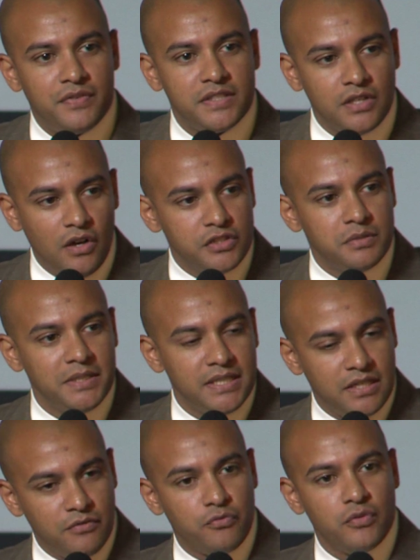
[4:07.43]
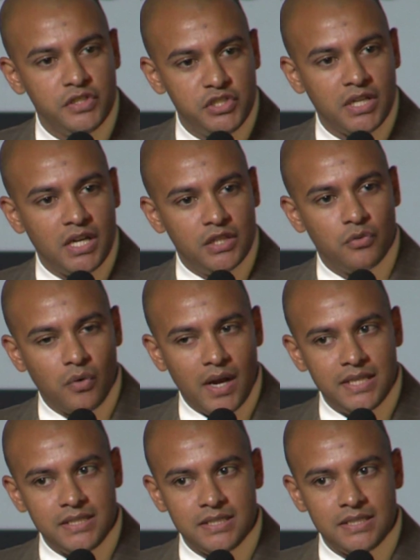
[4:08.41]
It's ultimately infringing on the
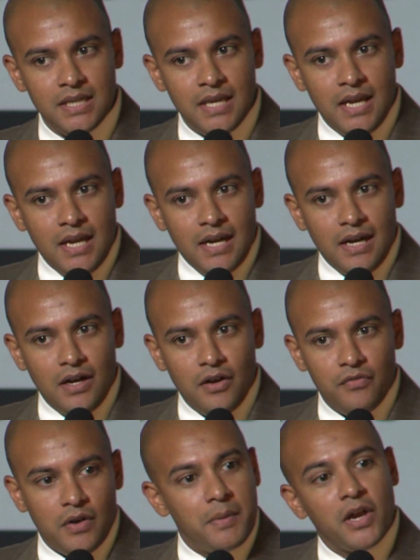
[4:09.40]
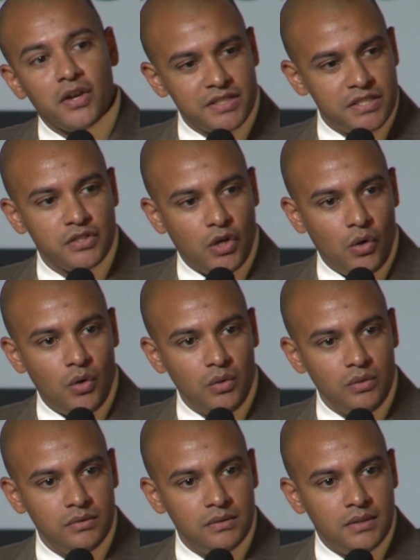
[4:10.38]
rights of Americans as a
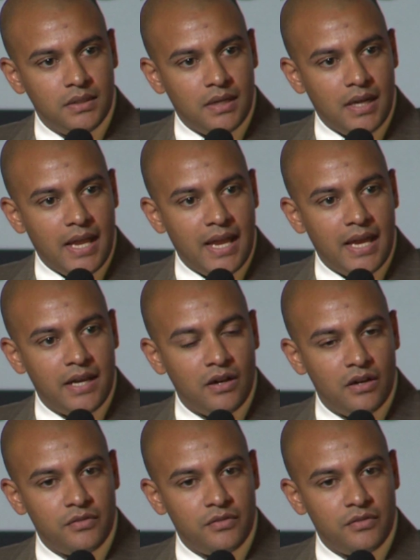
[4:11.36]
whole. And